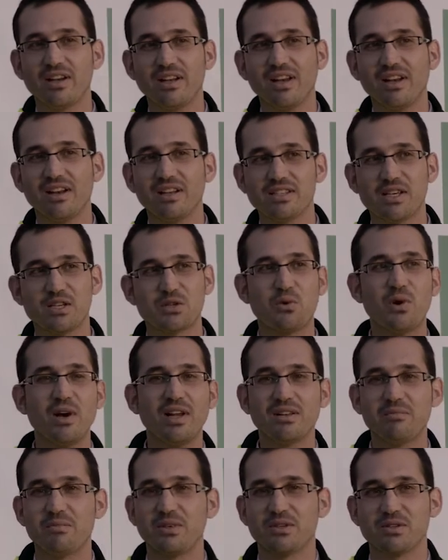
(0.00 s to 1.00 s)
in English as
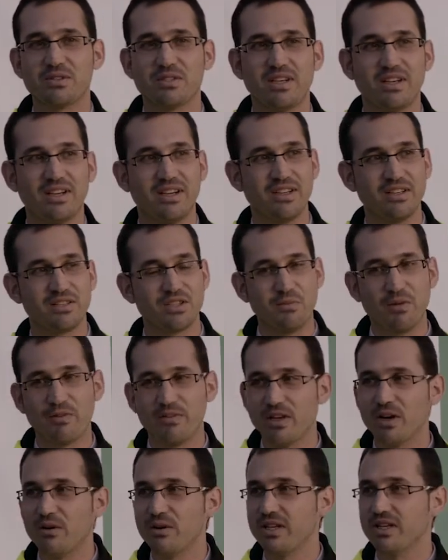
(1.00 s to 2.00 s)
well because some of
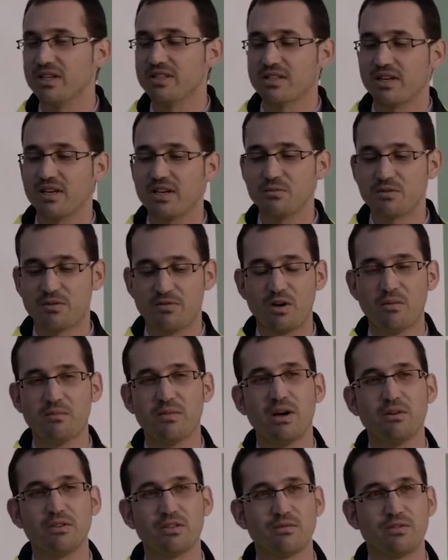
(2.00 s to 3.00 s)
the audience comes from
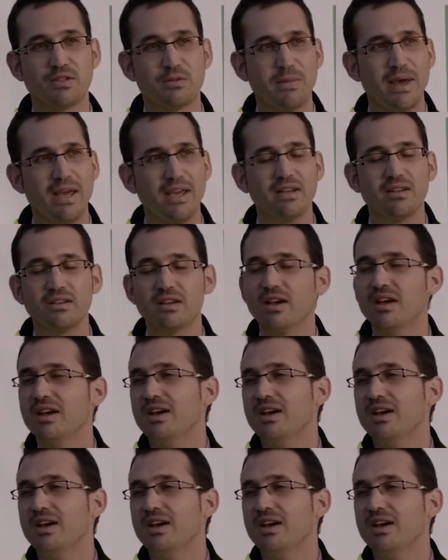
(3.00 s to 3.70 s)
out of Spain.